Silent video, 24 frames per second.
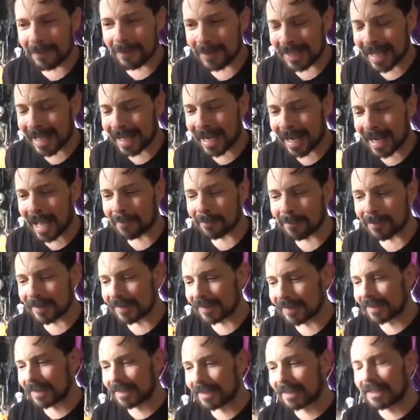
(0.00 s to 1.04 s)
That happens.
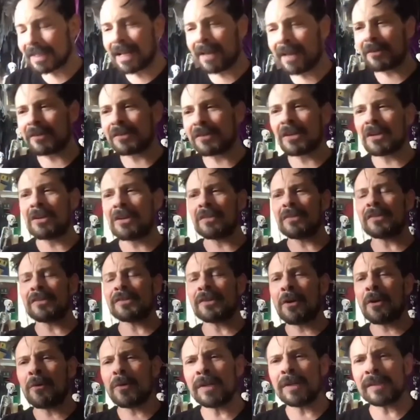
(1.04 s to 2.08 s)
Yeah, there's
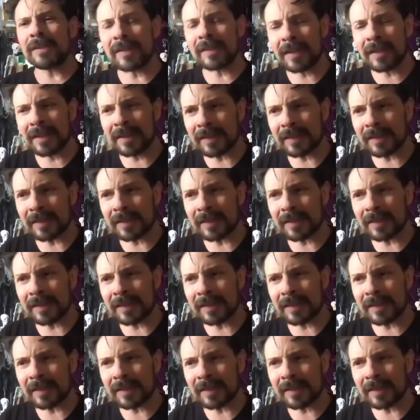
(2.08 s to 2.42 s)
always